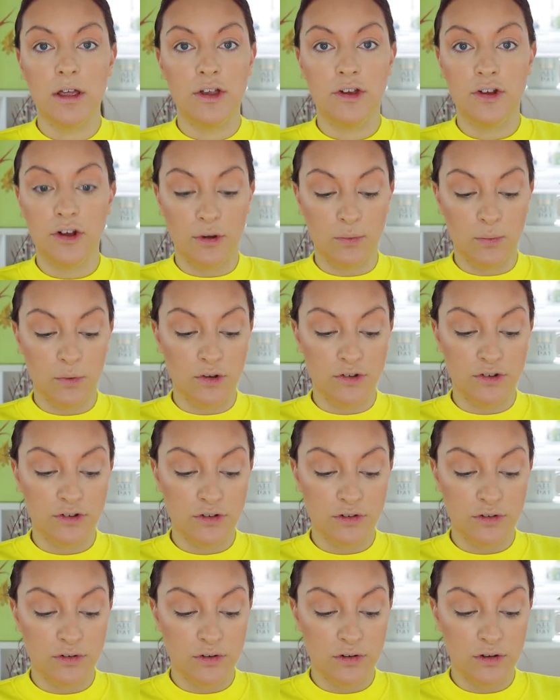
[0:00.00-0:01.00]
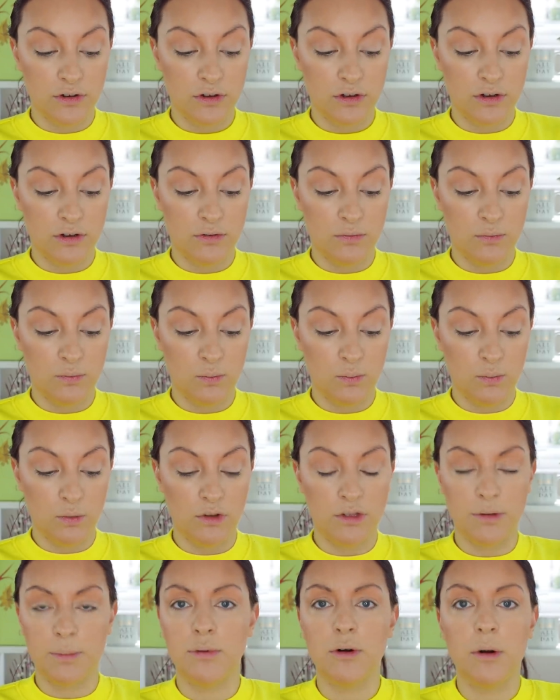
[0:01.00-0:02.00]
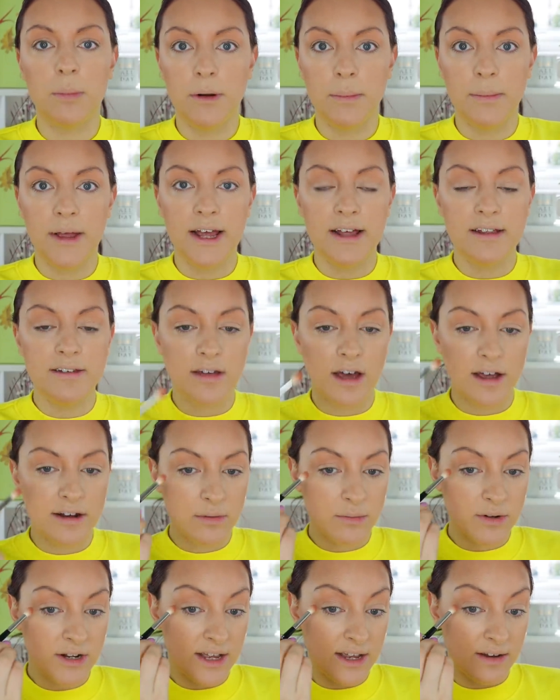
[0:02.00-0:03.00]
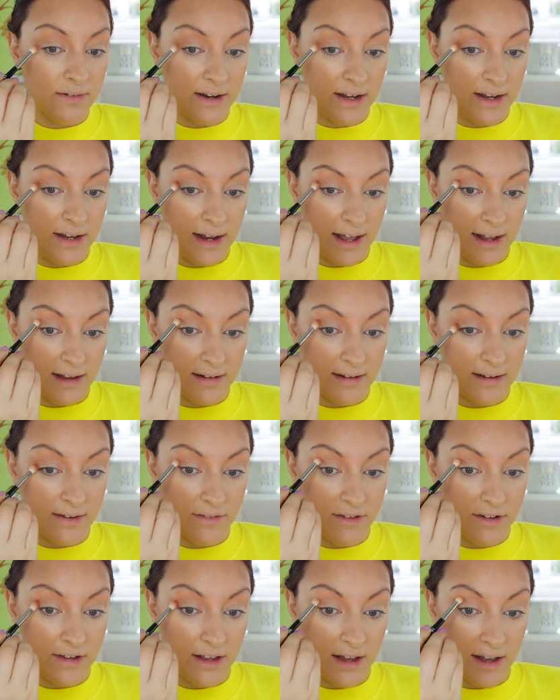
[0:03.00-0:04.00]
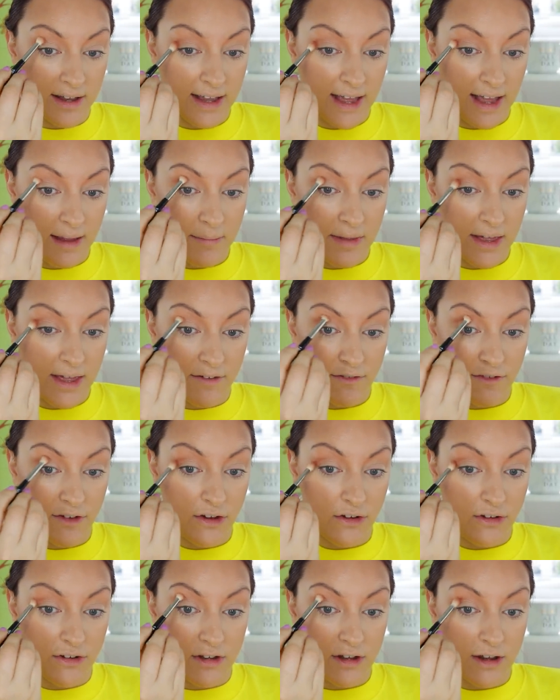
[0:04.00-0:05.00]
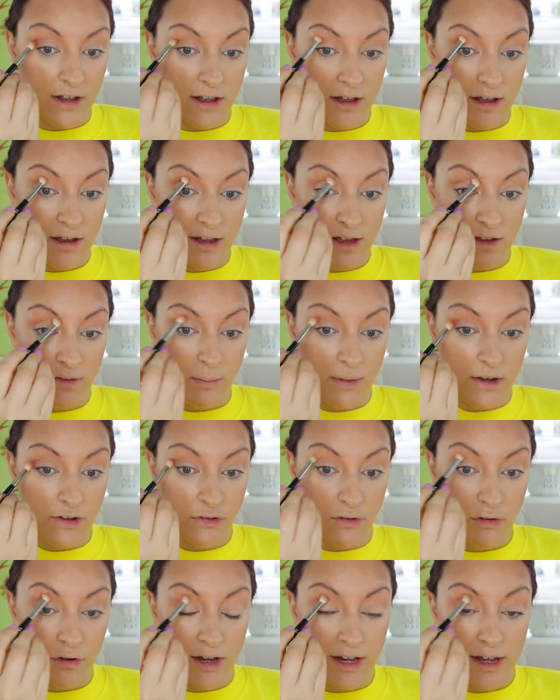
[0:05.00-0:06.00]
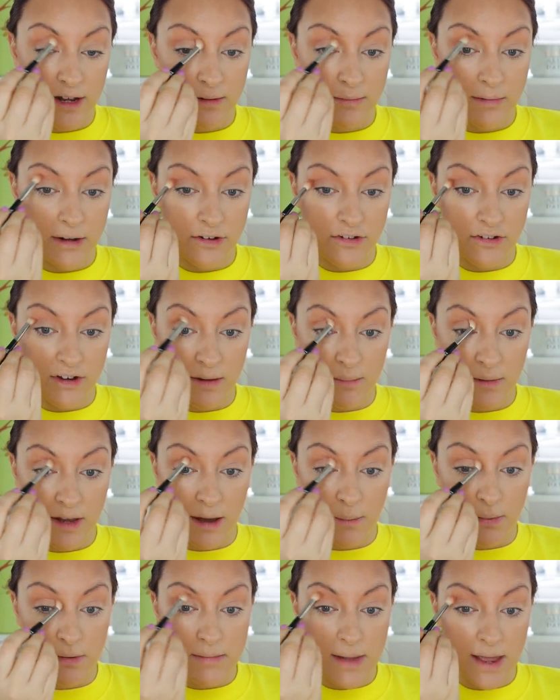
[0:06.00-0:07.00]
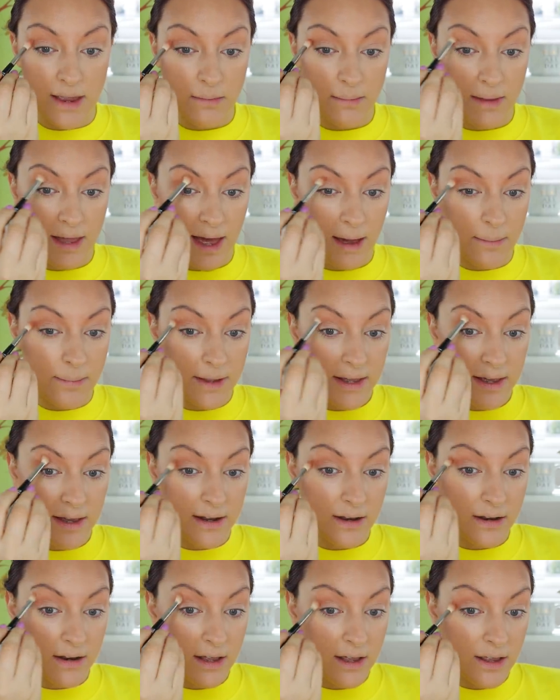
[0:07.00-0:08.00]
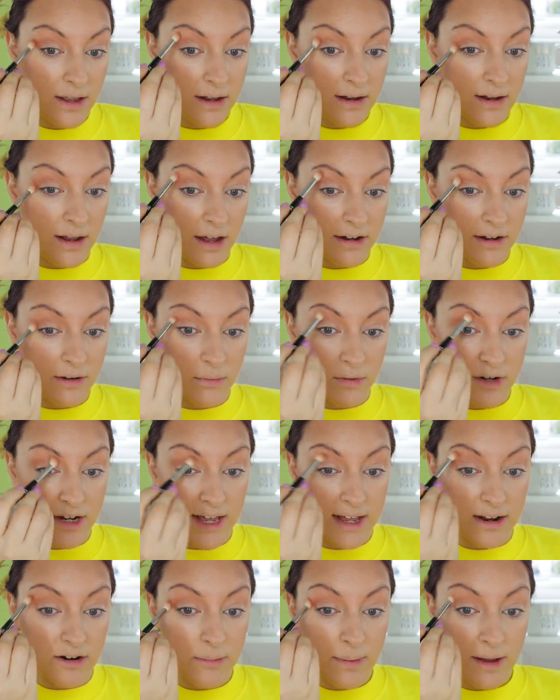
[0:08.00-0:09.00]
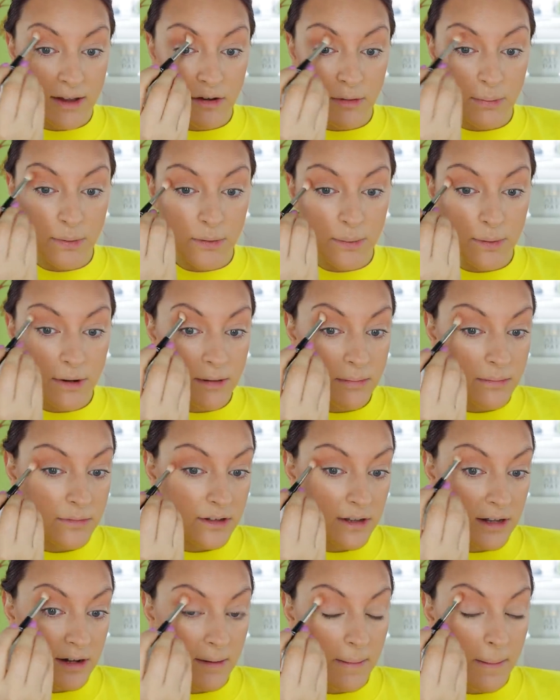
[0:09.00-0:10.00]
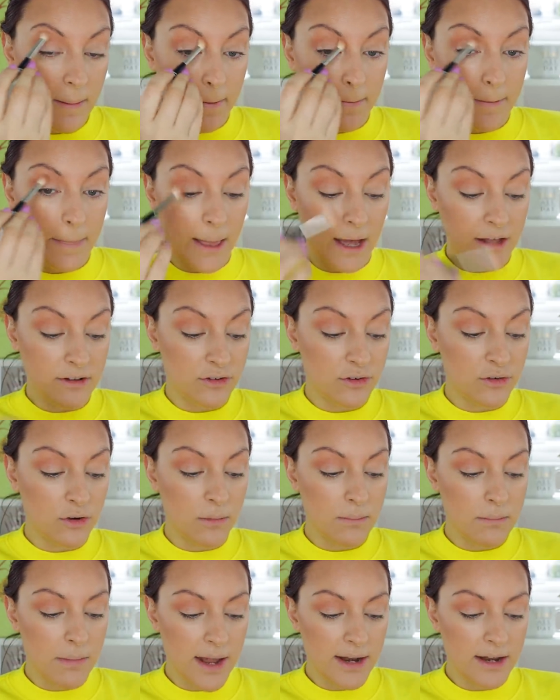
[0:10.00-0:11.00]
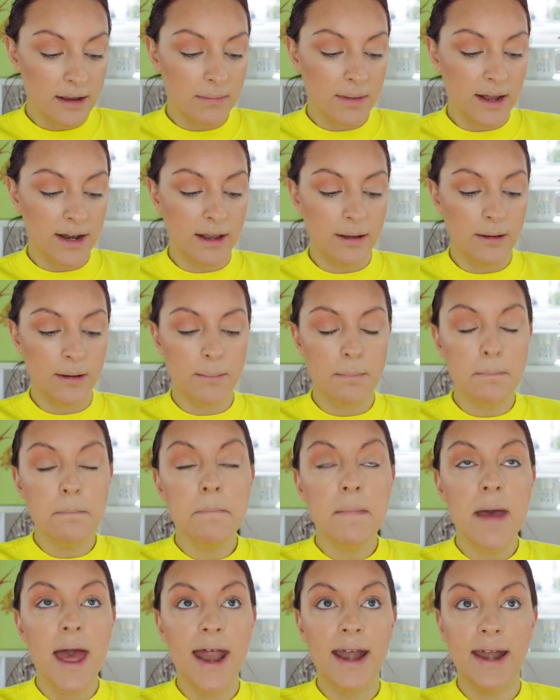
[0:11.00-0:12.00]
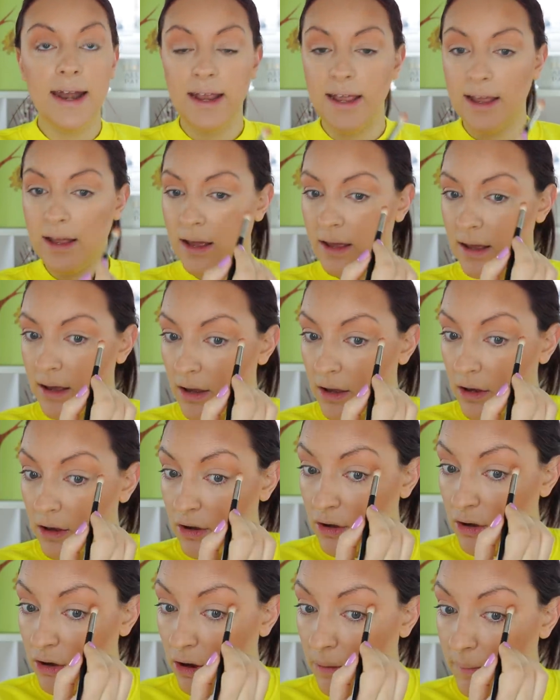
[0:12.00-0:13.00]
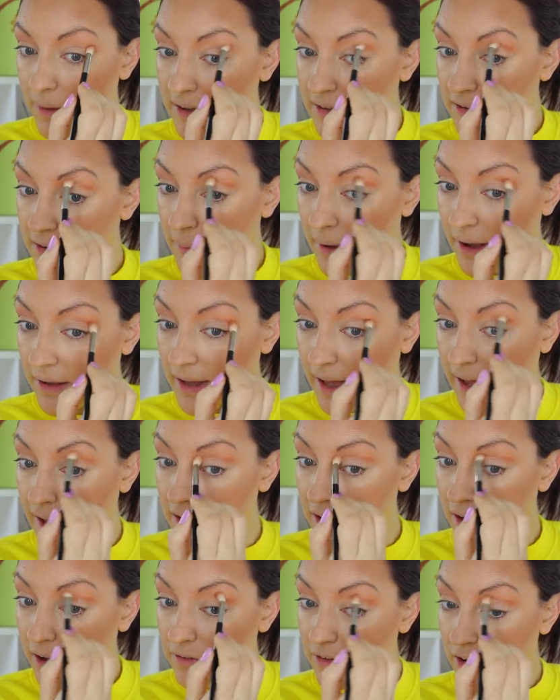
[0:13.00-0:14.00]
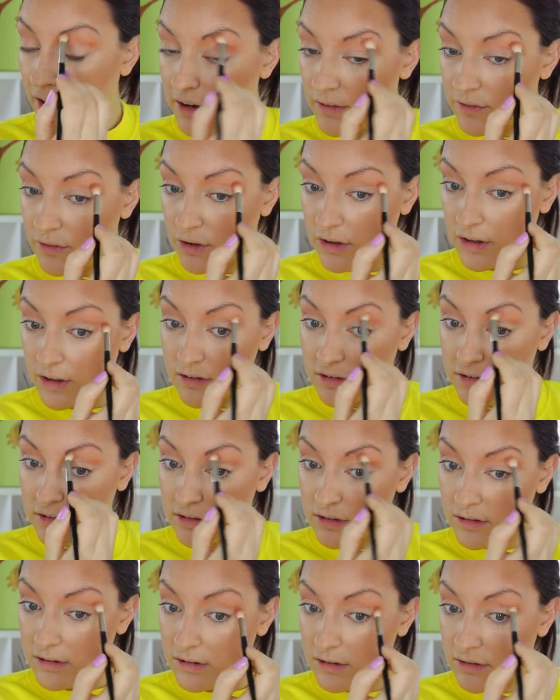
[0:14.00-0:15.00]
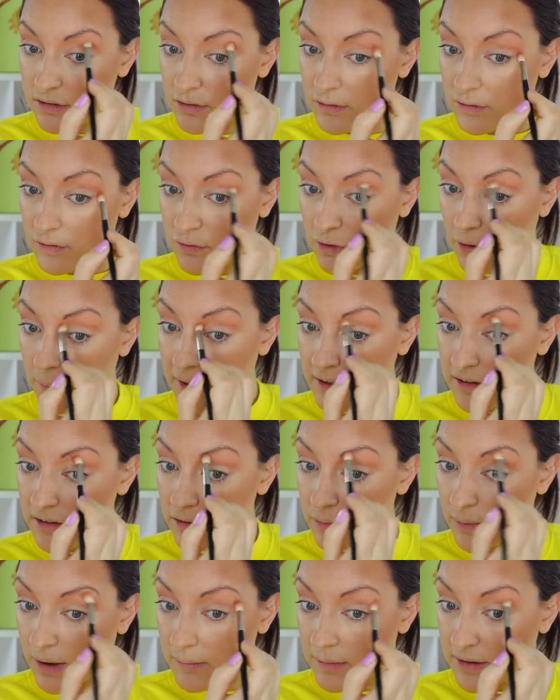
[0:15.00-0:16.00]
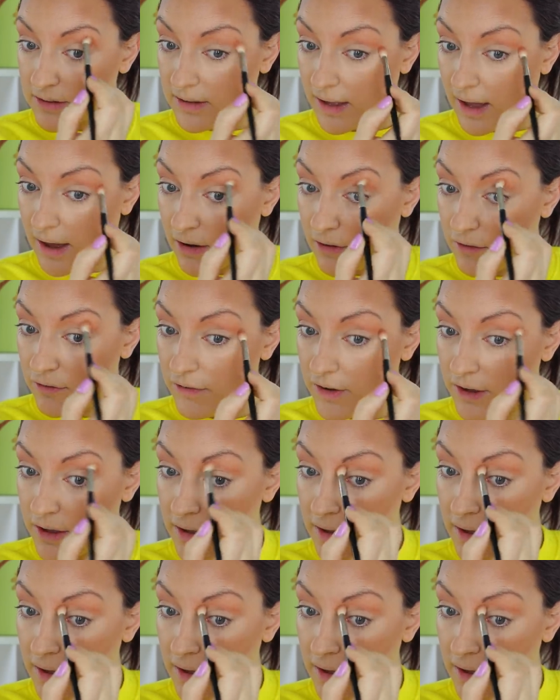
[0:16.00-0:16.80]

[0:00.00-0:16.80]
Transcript: you know, what's what the problem is. I don't want to hear any negativity. I came here for you to give me joy and, and cheer me up and make me happy, and I don't want to hear about your problems. And I saw many, many, many comments about that, and I've kind of got those sort of comments as well myself.